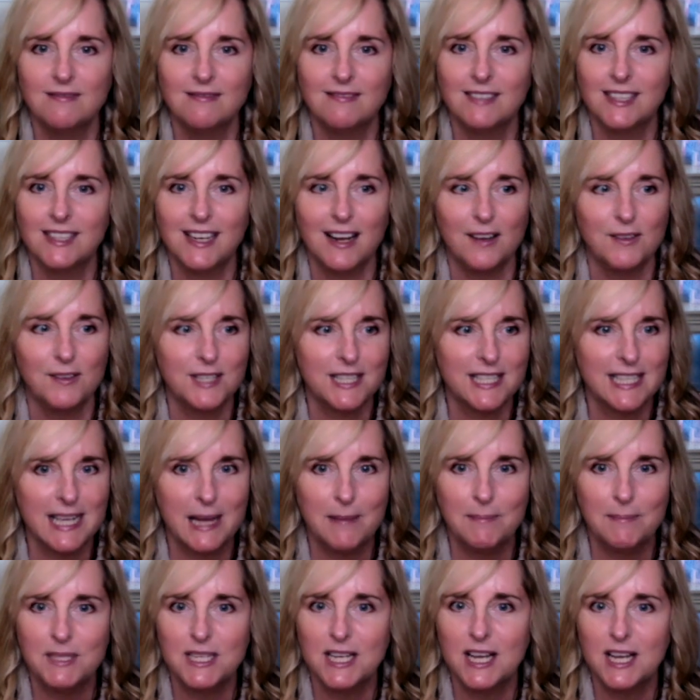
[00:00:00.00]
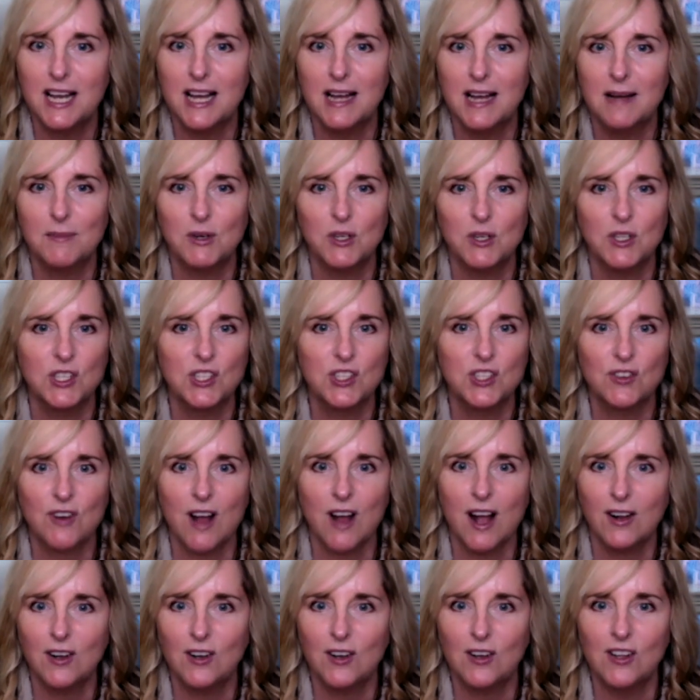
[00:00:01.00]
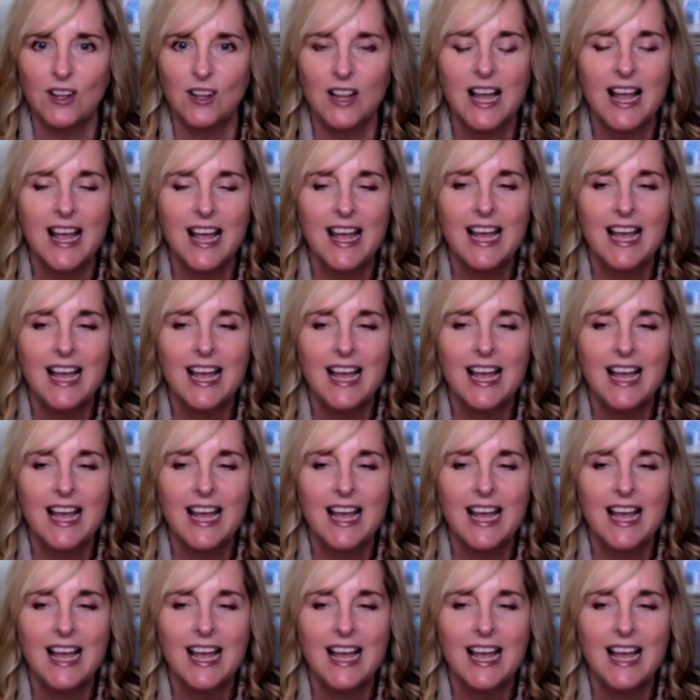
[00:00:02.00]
you know, symptom or struggle,